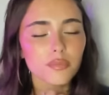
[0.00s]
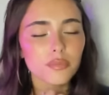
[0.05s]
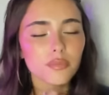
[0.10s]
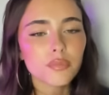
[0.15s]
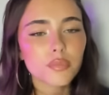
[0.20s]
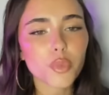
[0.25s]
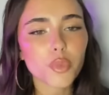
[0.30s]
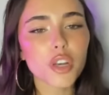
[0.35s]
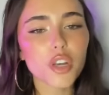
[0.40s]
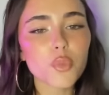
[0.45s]

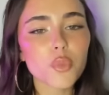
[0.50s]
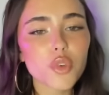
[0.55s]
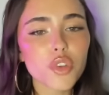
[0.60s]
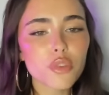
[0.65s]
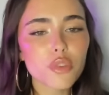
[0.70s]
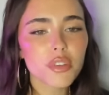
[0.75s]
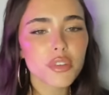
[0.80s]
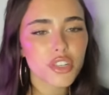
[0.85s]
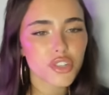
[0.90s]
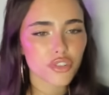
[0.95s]
when will you
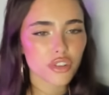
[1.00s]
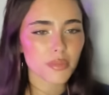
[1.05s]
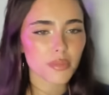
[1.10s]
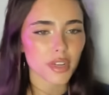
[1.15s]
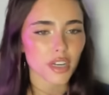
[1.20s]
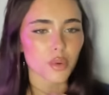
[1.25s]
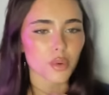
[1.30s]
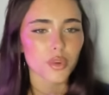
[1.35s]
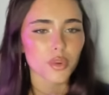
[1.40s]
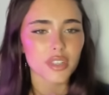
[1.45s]
be streaming
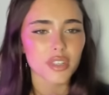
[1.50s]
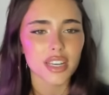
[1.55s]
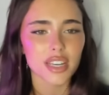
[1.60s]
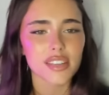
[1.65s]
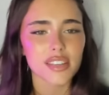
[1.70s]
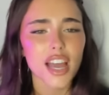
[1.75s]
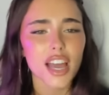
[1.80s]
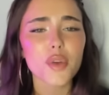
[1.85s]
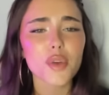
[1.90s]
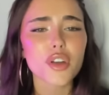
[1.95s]
on what days?
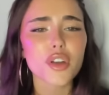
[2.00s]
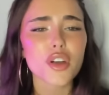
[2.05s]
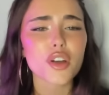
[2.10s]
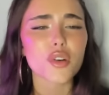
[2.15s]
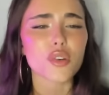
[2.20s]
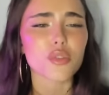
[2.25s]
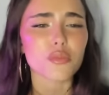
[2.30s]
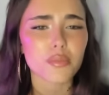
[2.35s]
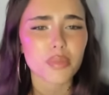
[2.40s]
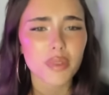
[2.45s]
I don't
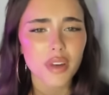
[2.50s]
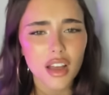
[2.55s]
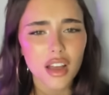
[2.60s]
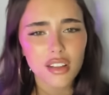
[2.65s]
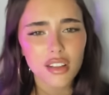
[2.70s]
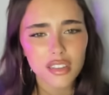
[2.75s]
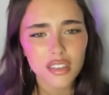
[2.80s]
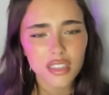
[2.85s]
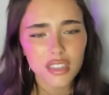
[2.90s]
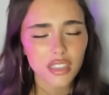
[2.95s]
know, but
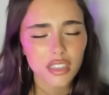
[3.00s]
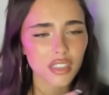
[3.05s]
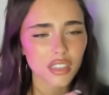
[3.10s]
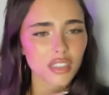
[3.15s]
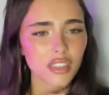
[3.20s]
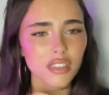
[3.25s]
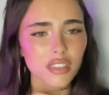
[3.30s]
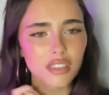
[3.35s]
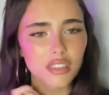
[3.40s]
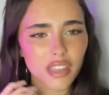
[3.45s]
I'll
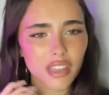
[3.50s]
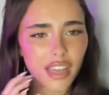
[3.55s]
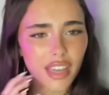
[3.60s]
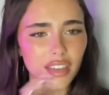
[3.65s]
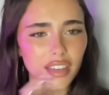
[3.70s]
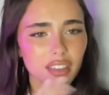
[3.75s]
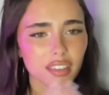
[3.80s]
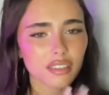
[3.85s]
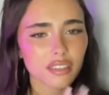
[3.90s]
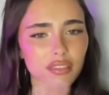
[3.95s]

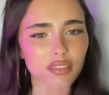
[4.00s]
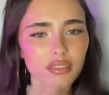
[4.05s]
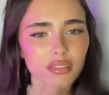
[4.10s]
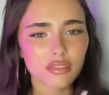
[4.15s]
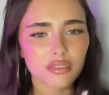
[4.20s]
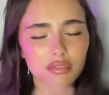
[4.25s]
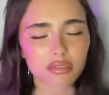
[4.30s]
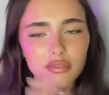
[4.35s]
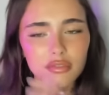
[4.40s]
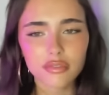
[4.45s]
like
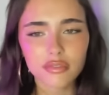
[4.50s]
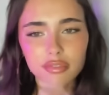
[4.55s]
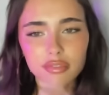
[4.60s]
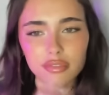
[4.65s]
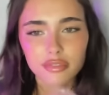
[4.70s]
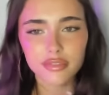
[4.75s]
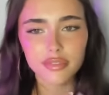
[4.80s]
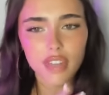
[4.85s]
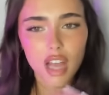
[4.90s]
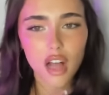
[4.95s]

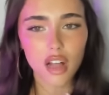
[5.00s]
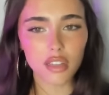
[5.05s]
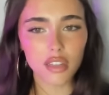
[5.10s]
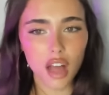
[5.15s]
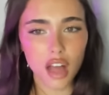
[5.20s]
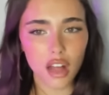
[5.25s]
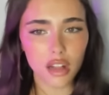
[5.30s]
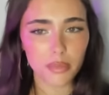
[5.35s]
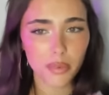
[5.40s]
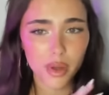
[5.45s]
I'll
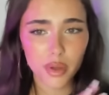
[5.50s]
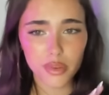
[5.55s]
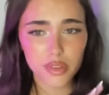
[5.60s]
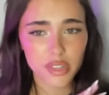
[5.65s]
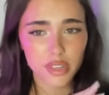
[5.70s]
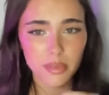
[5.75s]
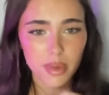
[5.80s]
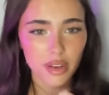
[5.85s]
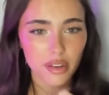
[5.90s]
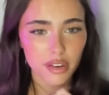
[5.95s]
I'll post
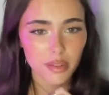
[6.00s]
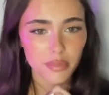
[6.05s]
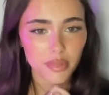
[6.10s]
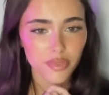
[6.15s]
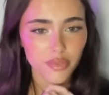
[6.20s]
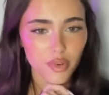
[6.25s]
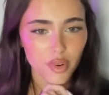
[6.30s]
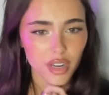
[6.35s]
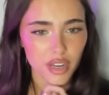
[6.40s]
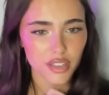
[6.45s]
about it
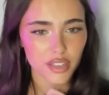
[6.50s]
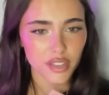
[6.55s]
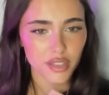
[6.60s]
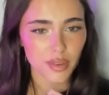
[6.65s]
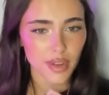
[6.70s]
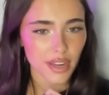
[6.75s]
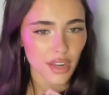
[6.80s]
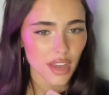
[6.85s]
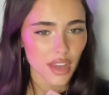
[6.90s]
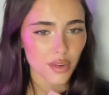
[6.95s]
before I do.
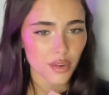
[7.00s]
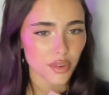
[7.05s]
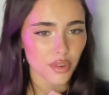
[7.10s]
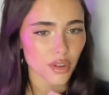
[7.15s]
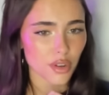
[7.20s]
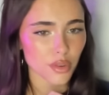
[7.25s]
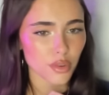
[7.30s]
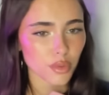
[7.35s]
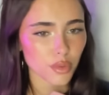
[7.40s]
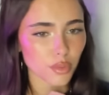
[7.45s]
I, I don't
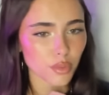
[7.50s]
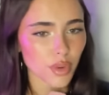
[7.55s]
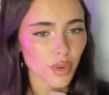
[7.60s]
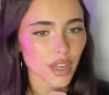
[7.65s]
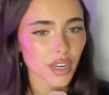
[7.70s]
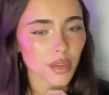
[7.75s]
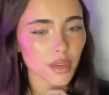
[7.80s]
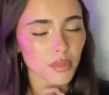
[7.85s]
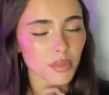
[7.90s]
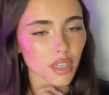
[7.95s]
know when
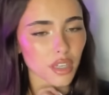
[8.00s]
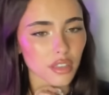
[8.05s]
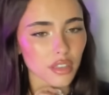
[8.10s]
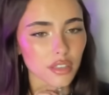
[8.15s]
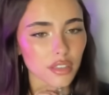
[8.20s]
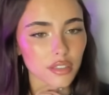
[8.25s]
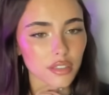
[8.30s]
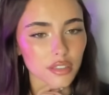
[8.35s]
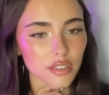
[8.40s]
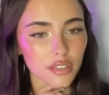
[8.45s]
I'm gonna
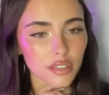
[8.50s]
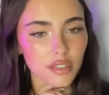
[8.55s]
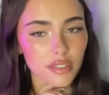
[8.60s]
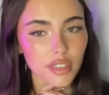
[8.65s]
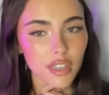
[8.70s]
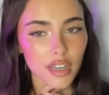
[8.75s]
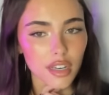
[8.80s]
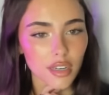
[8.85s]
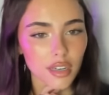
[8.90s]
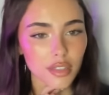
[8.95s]

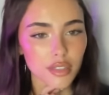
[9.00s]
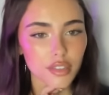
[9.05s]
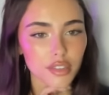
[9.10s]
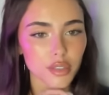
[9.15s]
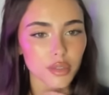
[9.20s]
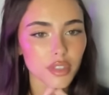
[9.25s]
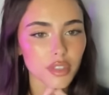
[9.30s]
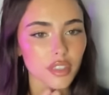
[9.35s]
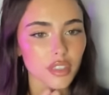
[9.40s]
do it.